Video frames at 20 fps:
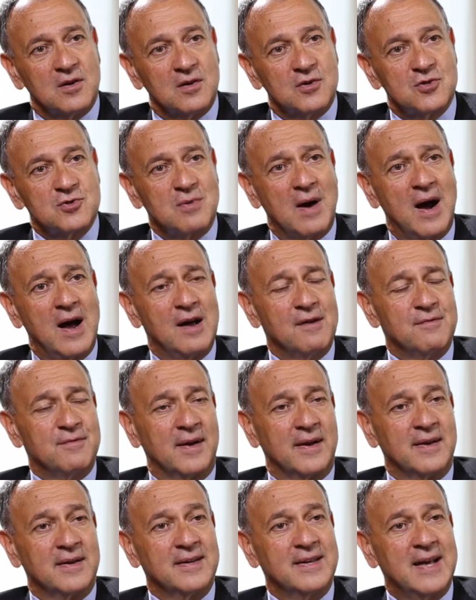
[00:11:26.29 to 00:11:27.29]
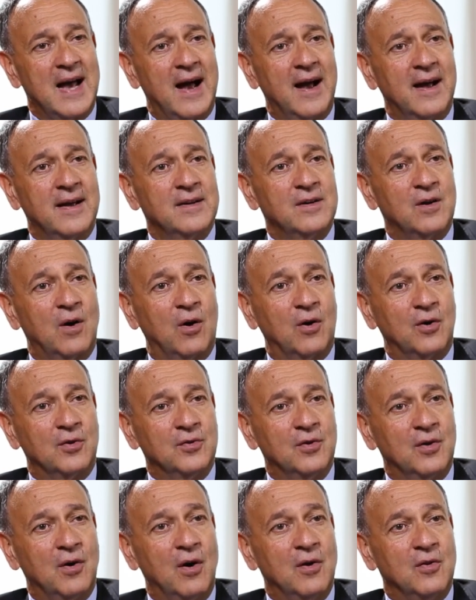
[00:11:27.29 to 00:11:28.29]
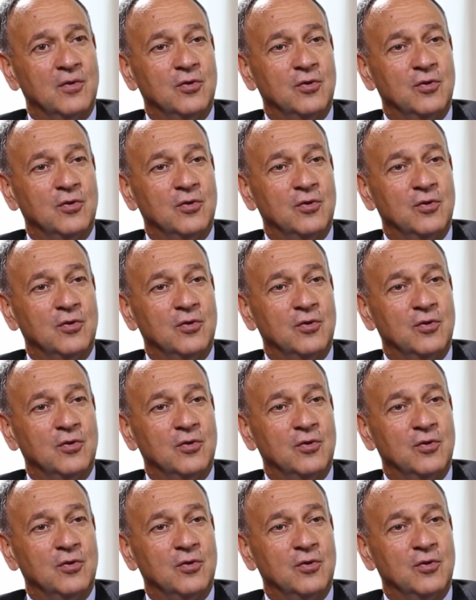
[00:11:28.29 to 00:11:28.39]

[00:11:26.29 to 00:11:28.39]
drive and guide on